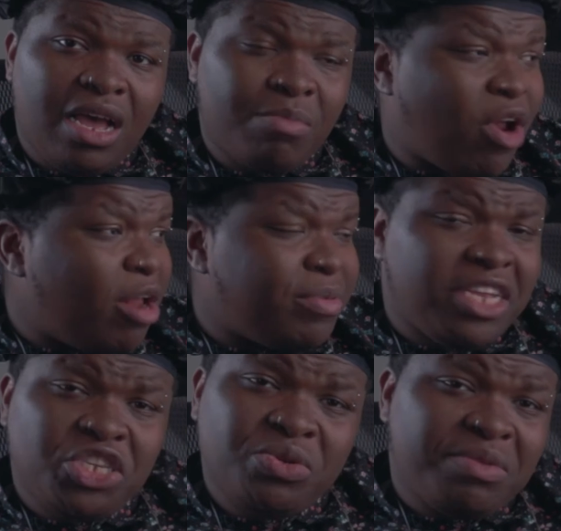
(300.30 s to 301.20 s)
Um, probably
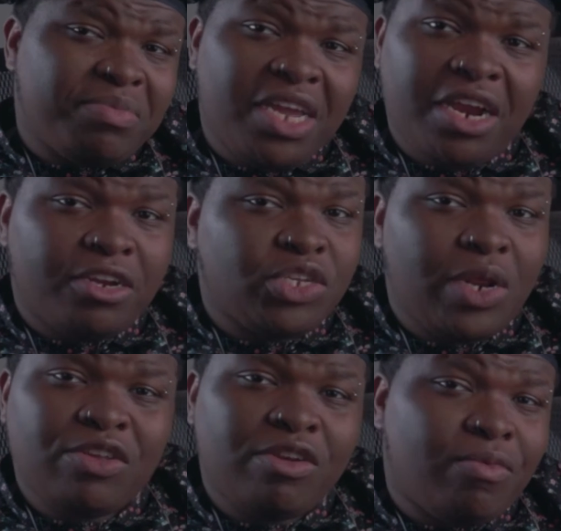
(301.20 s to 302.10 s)
into the beginning of
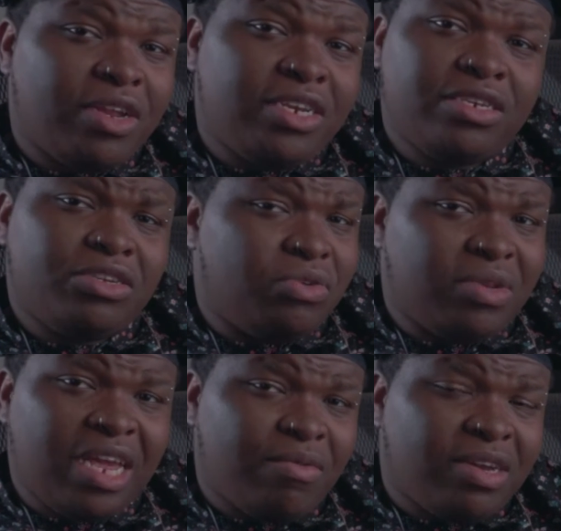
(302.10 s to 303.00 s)
2021 too.
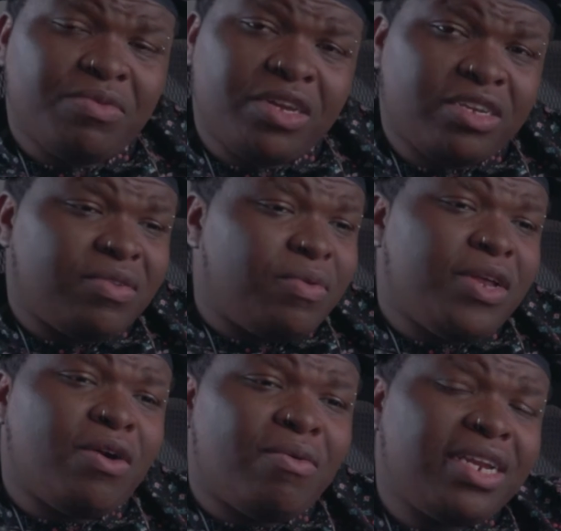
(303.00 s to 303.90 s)
Like because we, we, we,
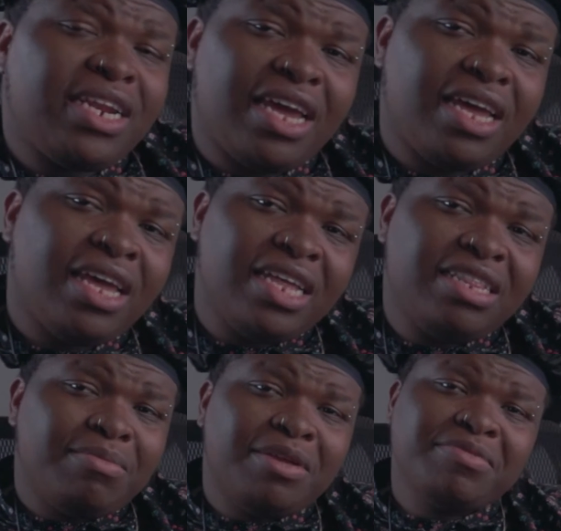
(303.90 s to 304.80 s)
don't want that
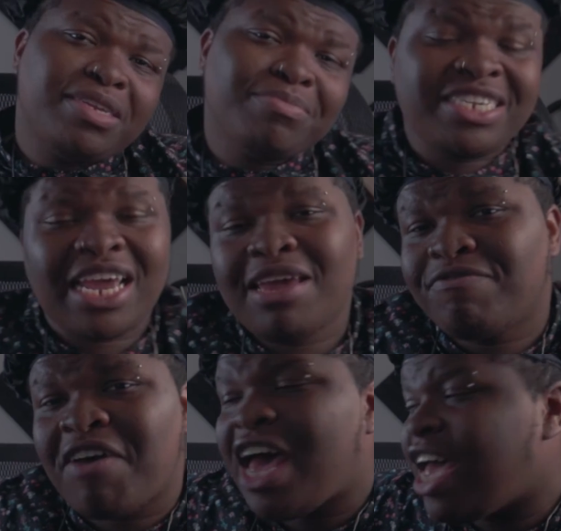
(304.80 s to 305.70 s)
them, them them
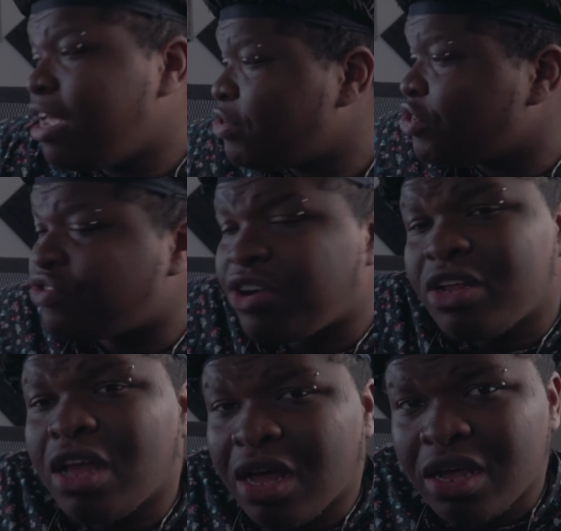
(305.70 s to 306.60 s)
same vibes to
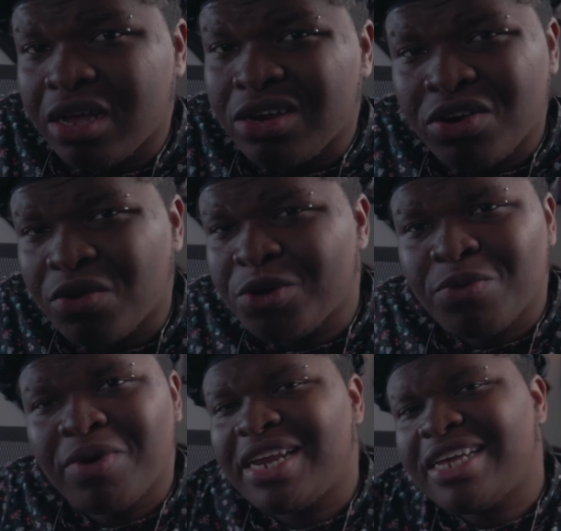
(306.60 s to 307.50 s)
trail on. You know we
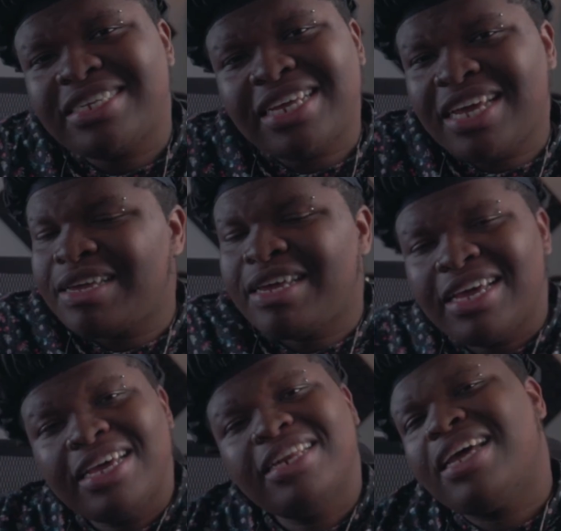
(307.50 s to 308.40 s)
don't want that same
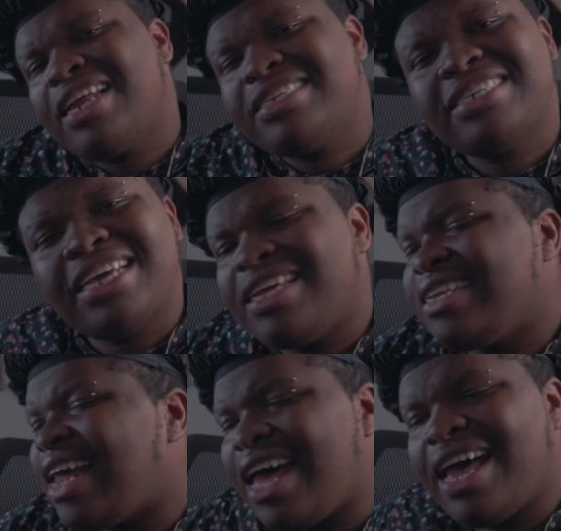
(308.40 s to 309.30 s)
now that's
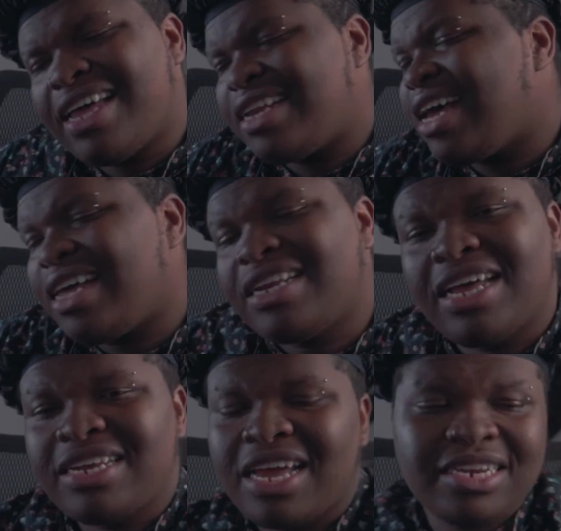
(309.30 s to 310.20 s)
saying nah, nah,
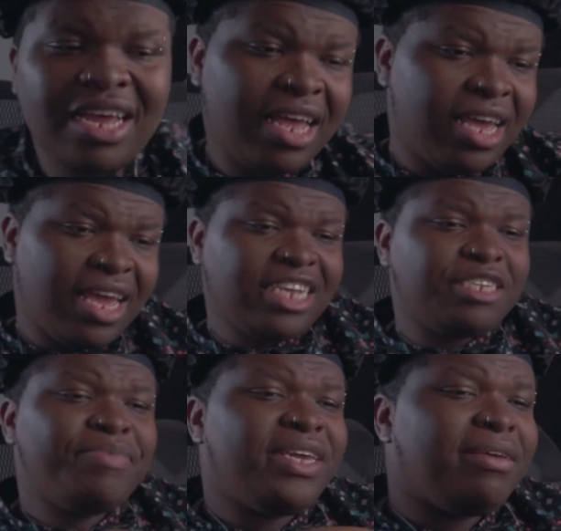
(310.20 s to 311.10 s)
nah, nah, nah.
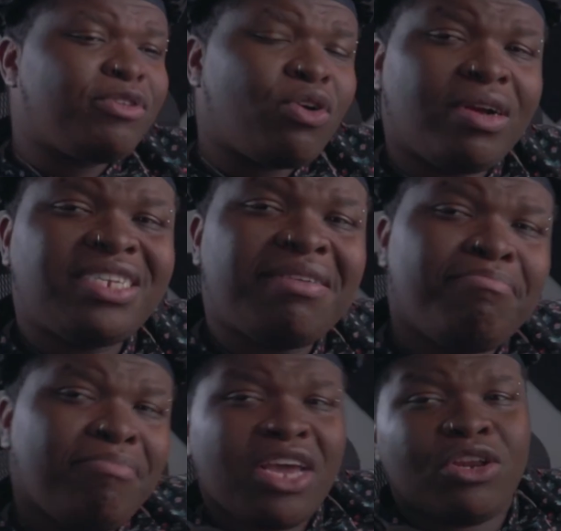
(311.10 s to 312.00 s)
That's be towards the
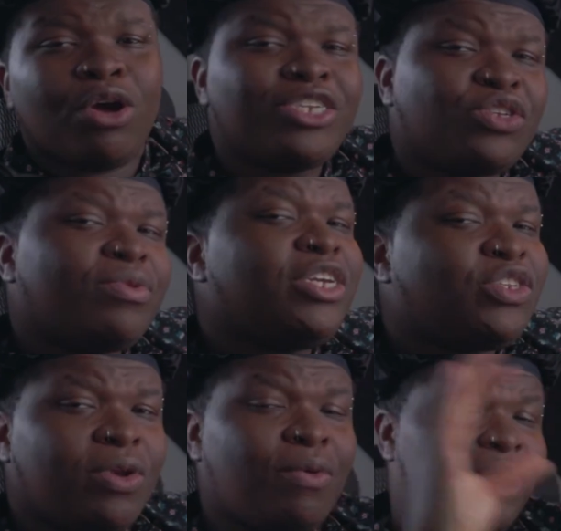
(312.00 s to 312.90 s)
middle of
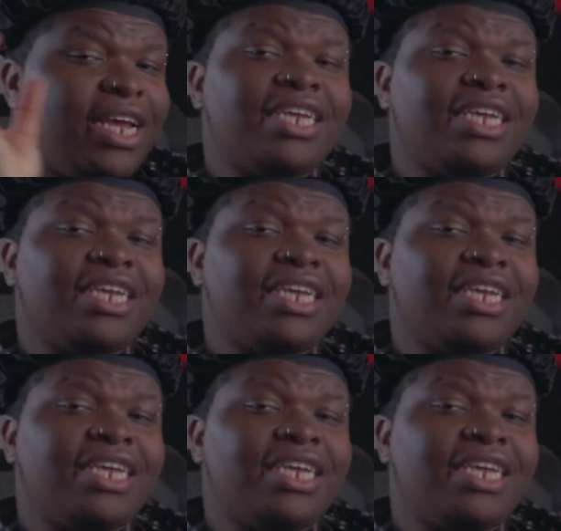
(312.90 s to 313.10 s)
2021.